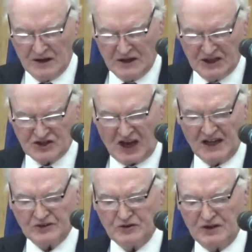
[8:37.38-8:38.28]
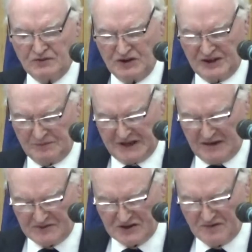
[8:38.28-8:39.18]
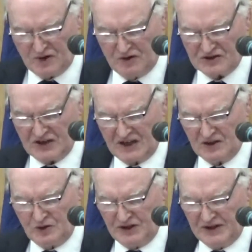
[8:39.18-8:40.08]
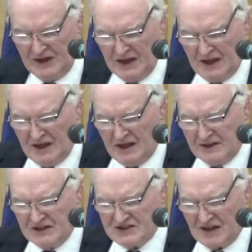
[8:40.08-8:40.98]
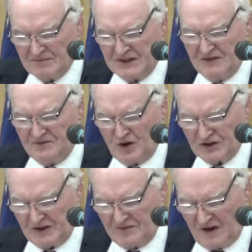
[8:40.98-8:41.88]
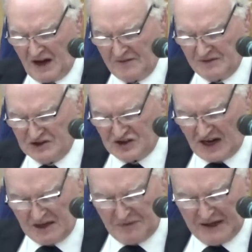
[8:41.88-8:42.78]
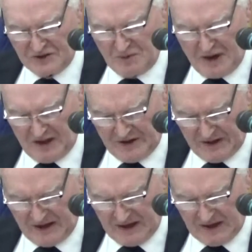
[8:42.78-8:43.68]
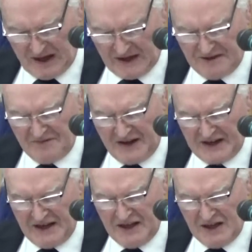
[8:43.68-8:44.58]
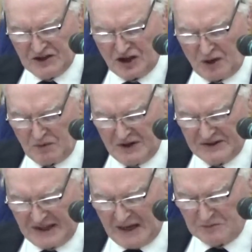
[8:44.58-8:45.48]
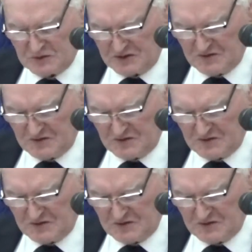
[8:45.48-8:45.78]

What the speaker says: The childhood of William Davidson, of course, included the 1745 Jacobite rebellion and the very turbulent times which